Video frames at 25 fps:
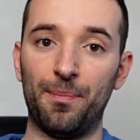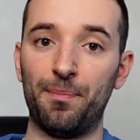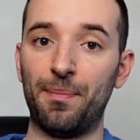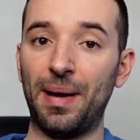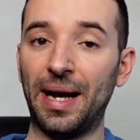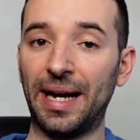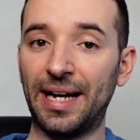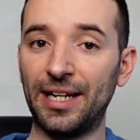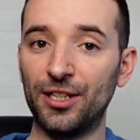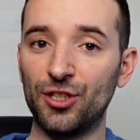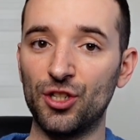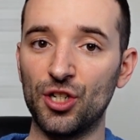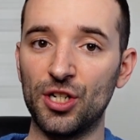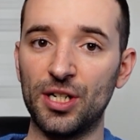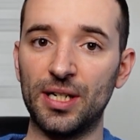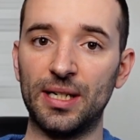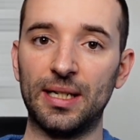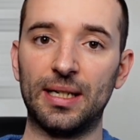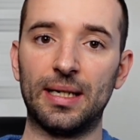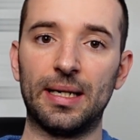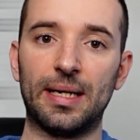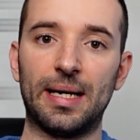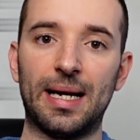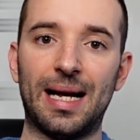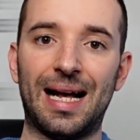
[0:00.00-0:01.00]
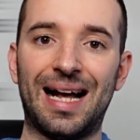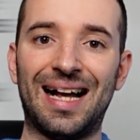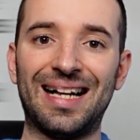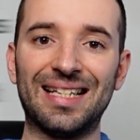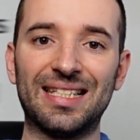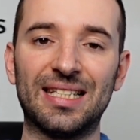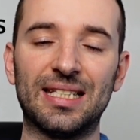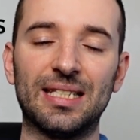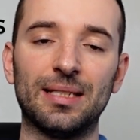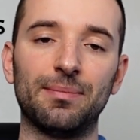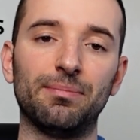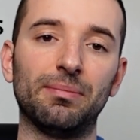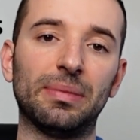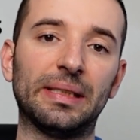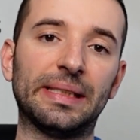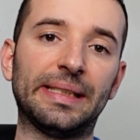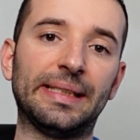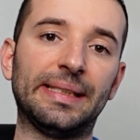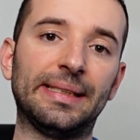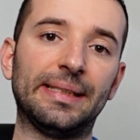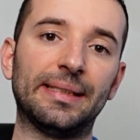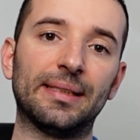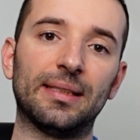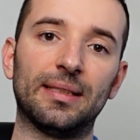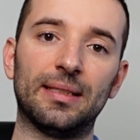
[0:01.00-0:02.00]
packaging,
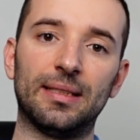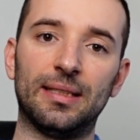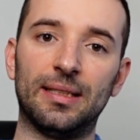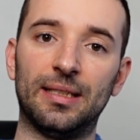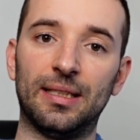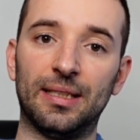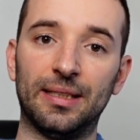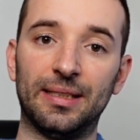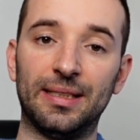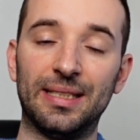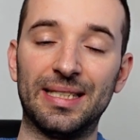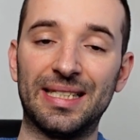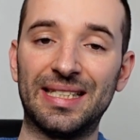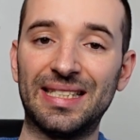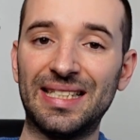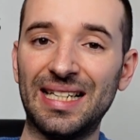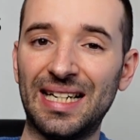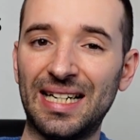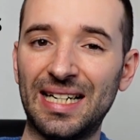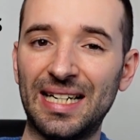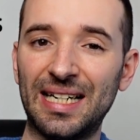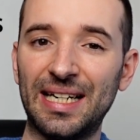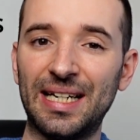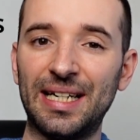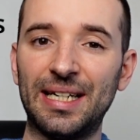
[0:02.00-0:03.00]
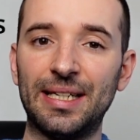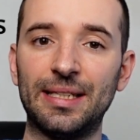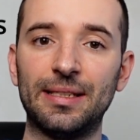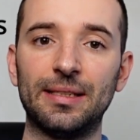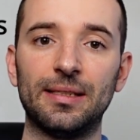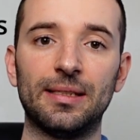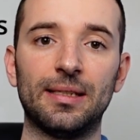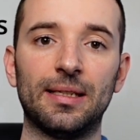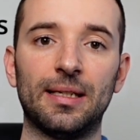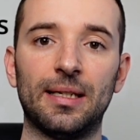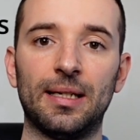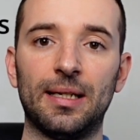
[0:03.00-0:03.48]
assembly, design,